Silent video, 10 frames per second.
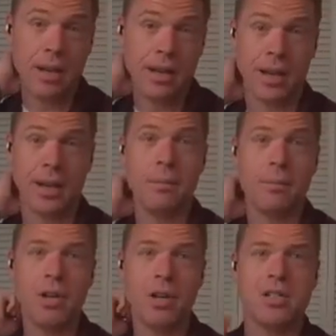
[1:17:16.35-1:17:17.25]
um,
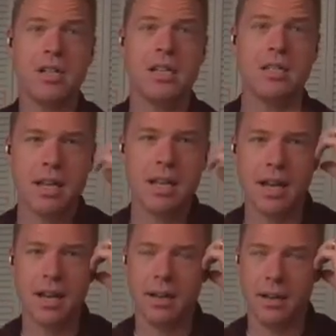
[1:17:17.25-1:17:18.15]
which is uh,